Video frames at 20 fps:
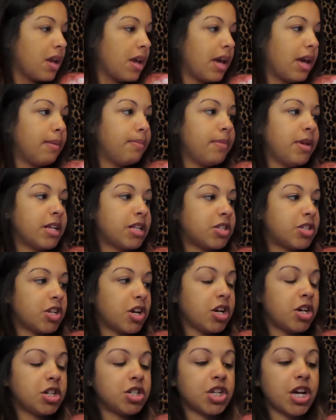and
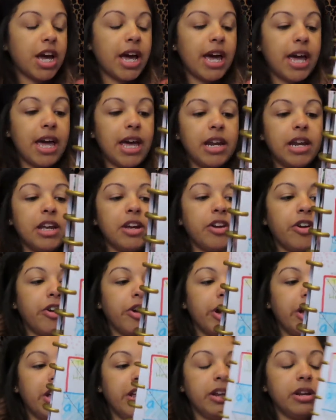med-surg I had in
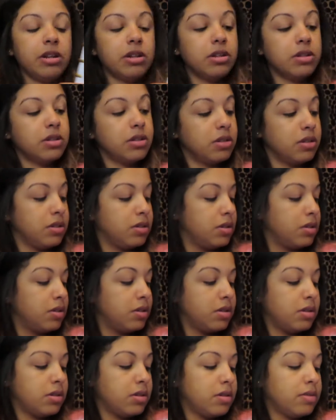green.
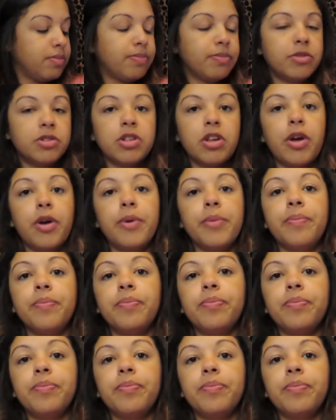So